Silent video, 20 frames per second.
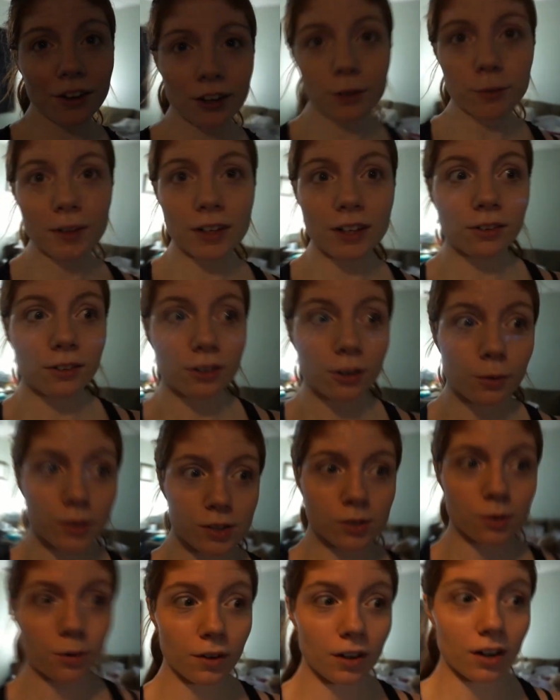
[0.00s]
her. We don't know what's
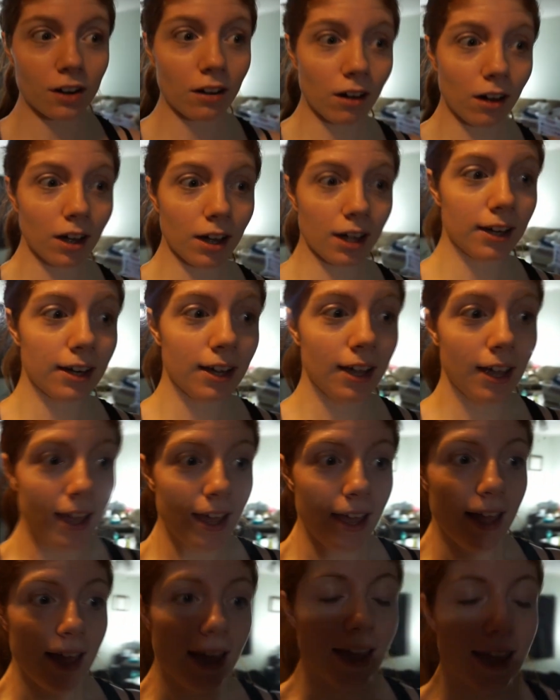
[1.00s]
going on,
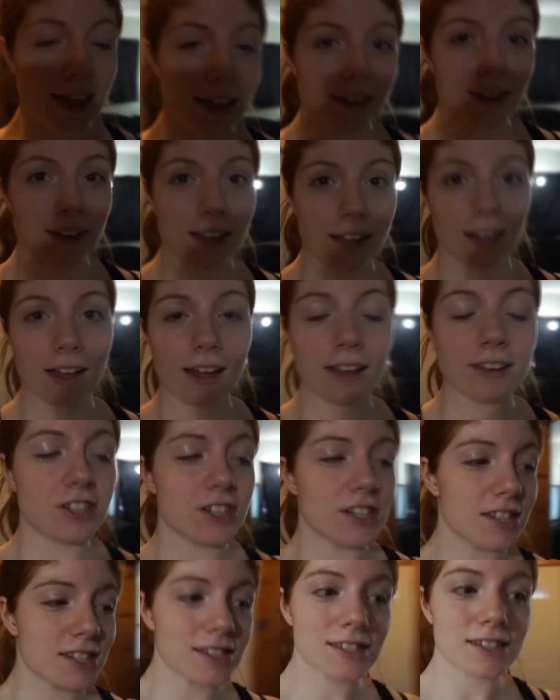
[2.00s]
and I
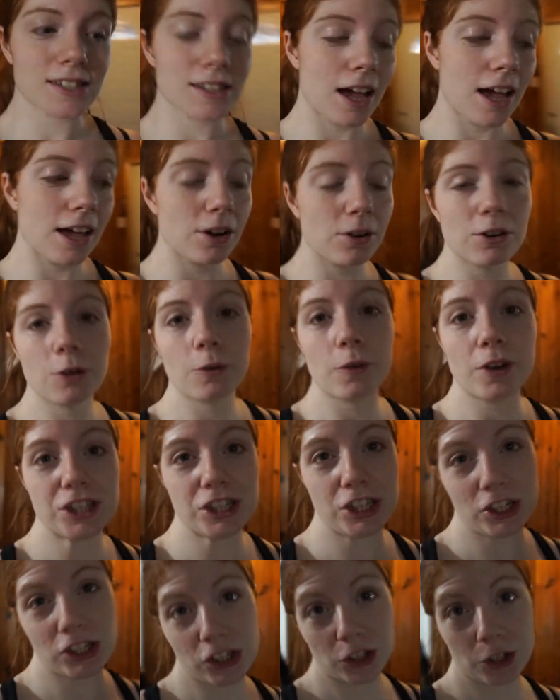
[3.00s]
don't know what
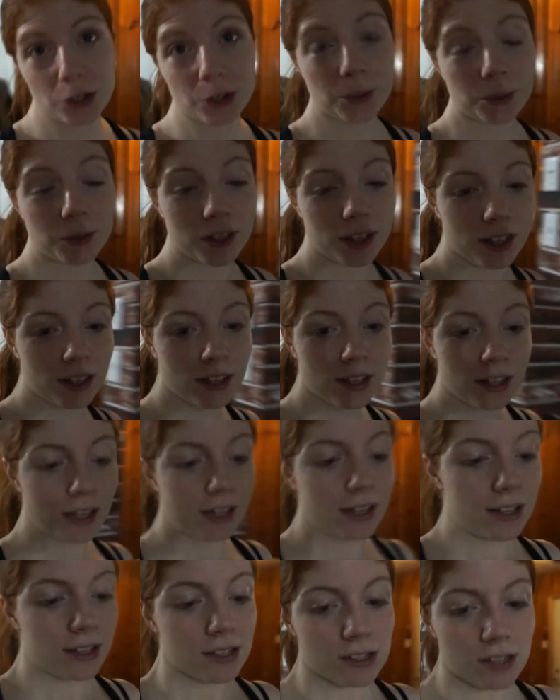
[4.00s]
to do.
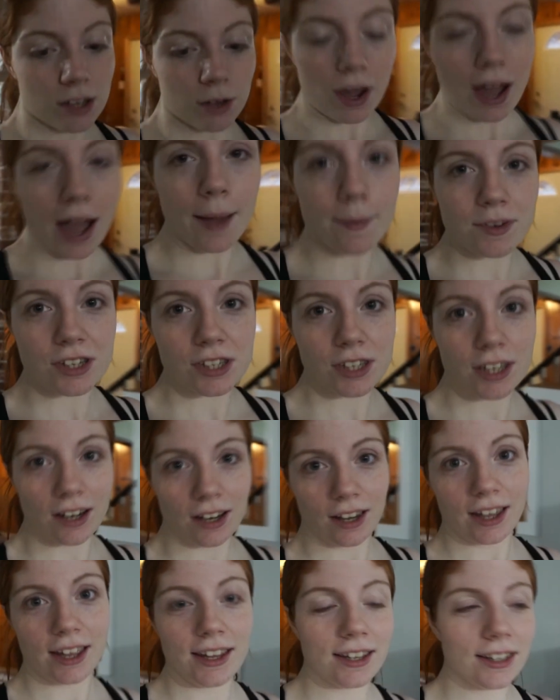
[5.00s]
So, I'm just going to
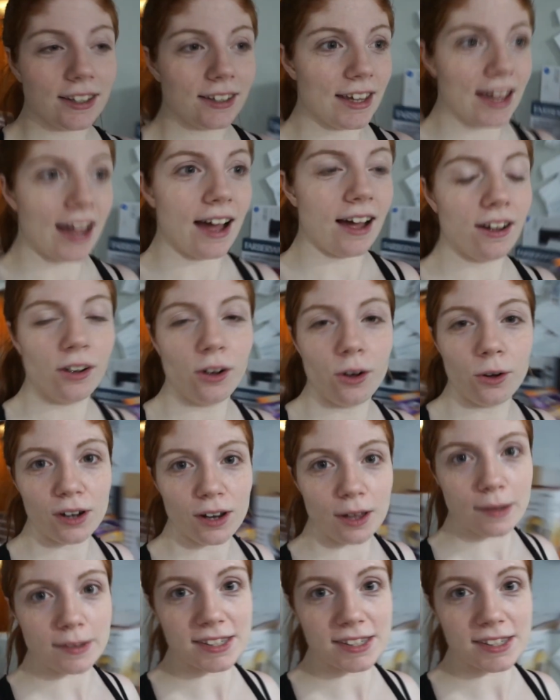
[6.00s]
hold on a